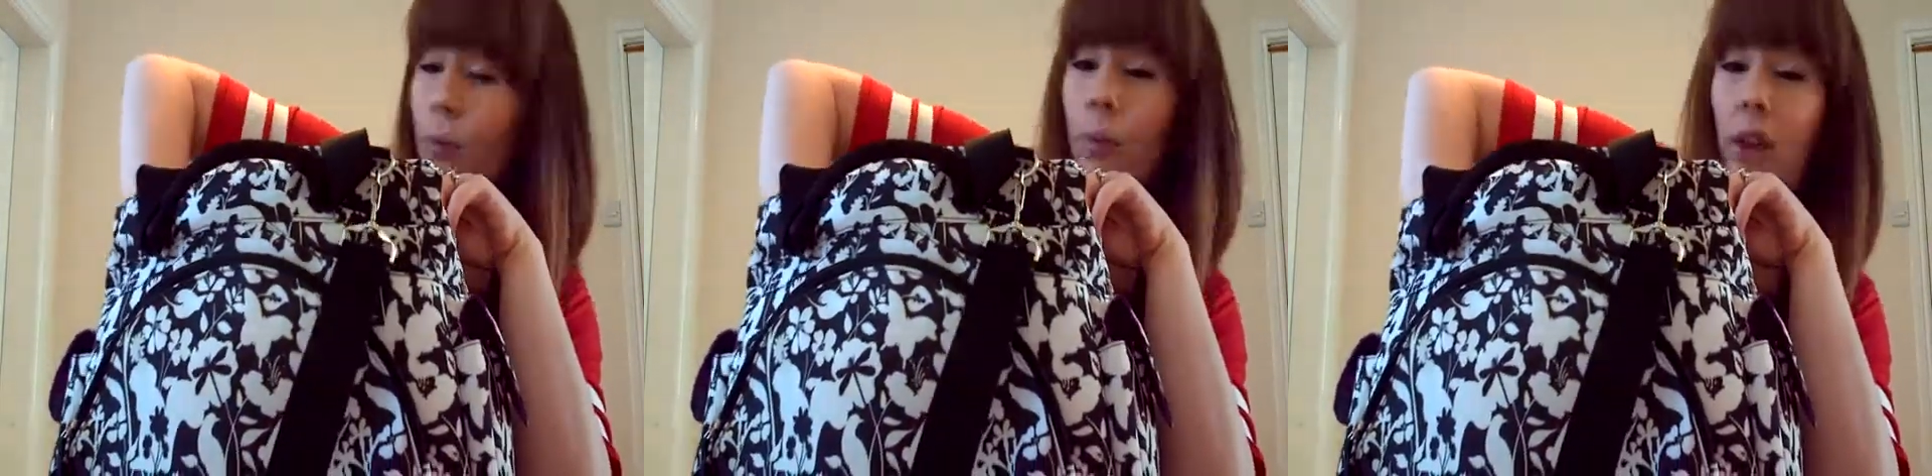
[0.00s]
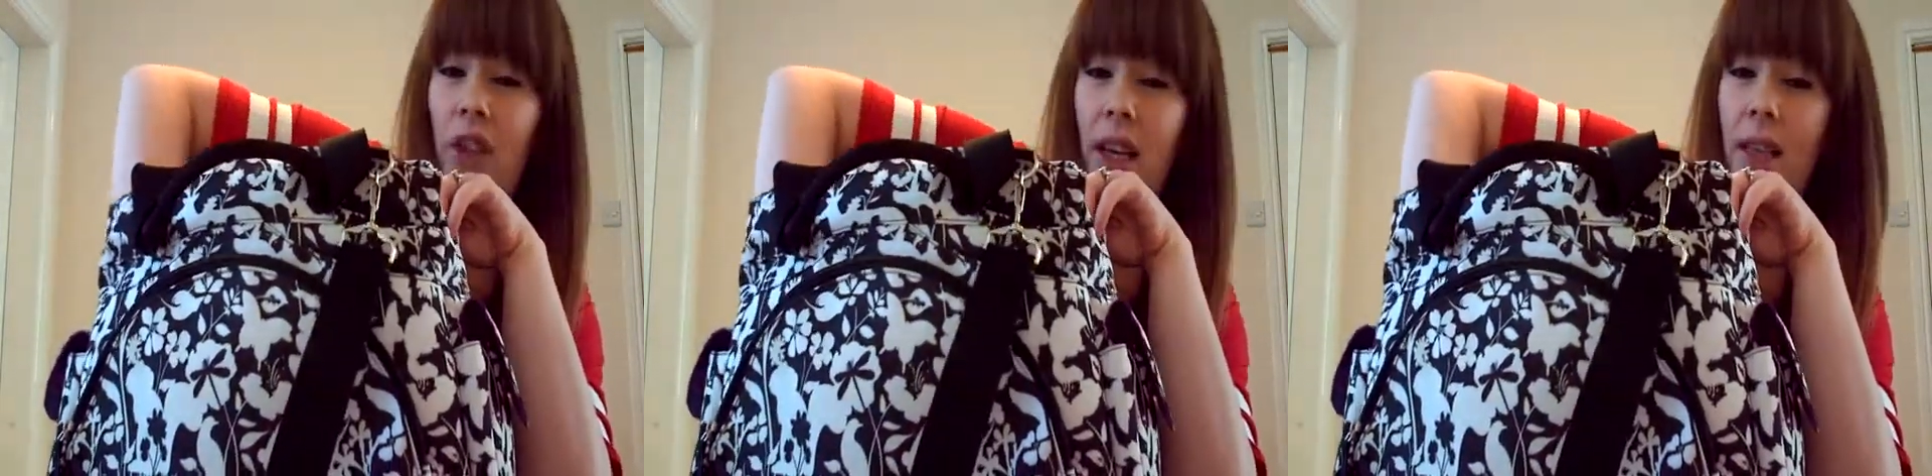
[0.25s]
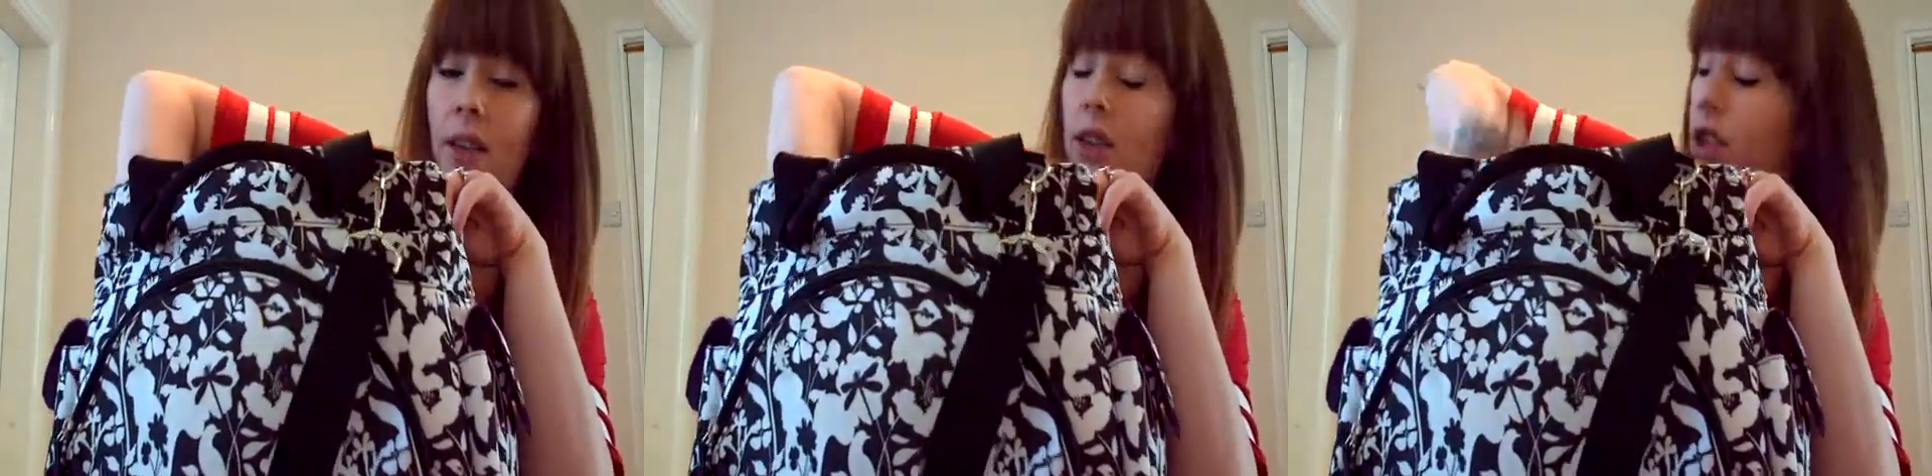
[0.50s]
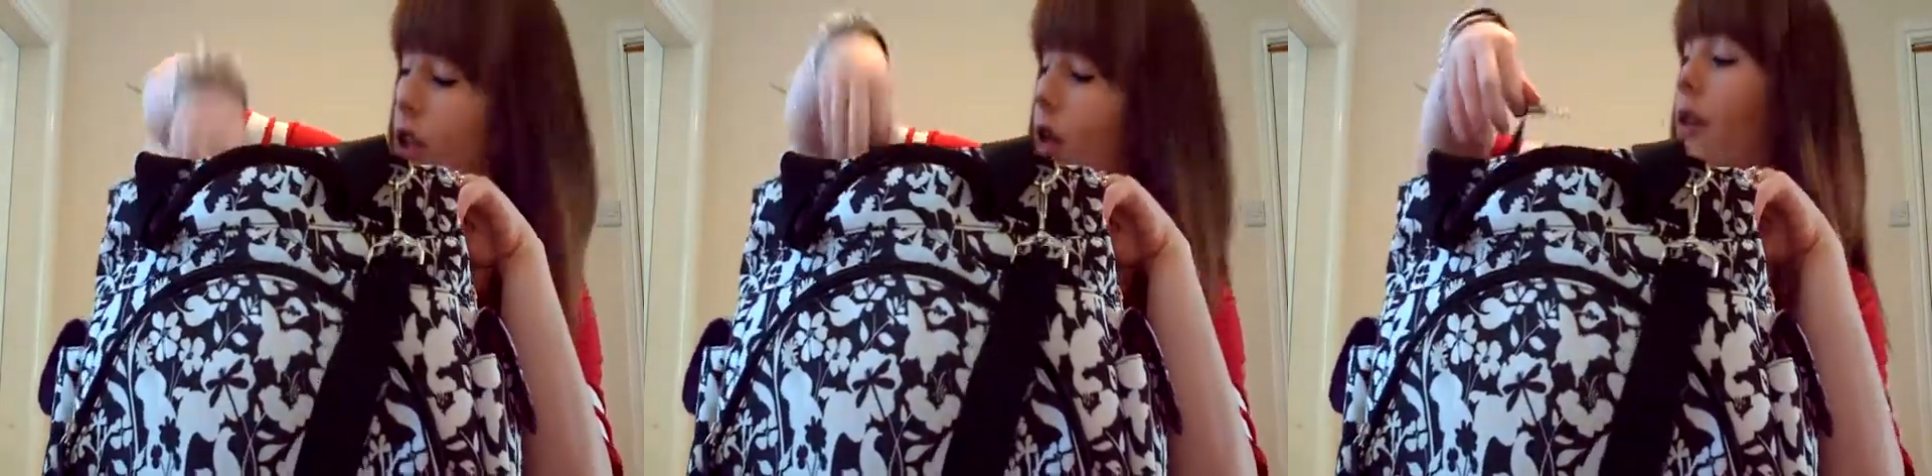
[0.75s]
which I tend
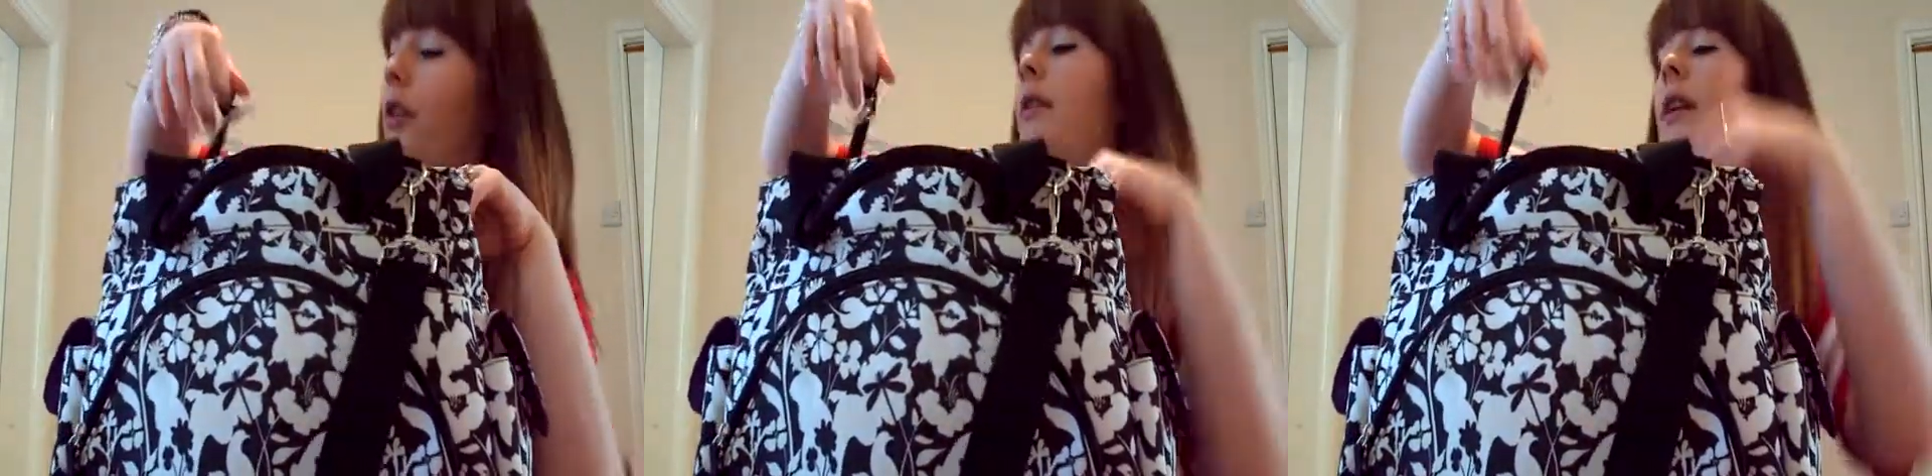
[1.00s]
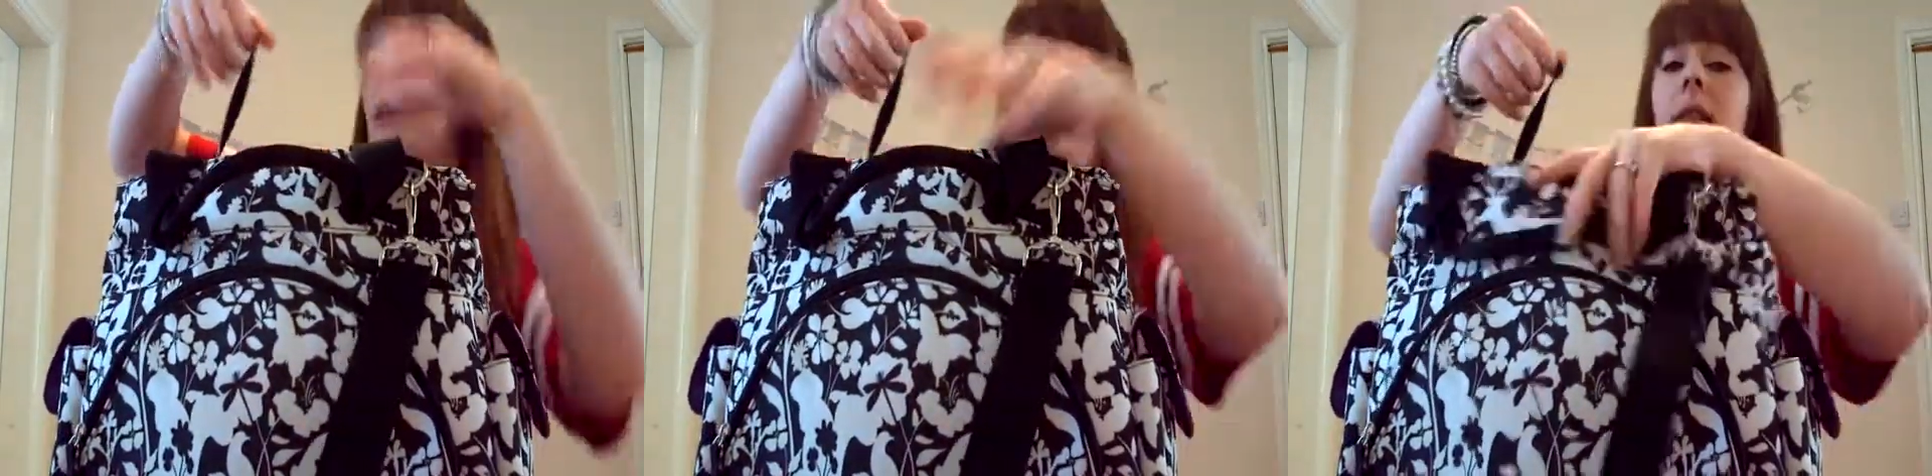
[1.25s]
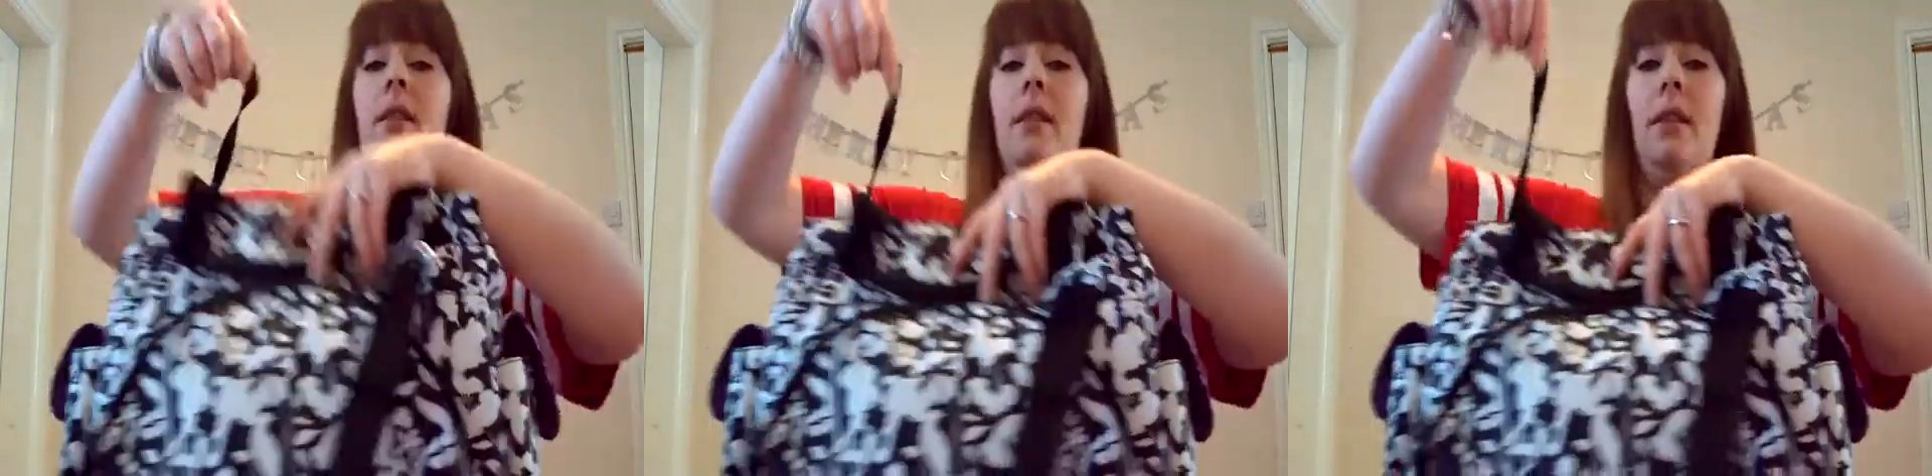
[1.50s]
to. Oh, there it is.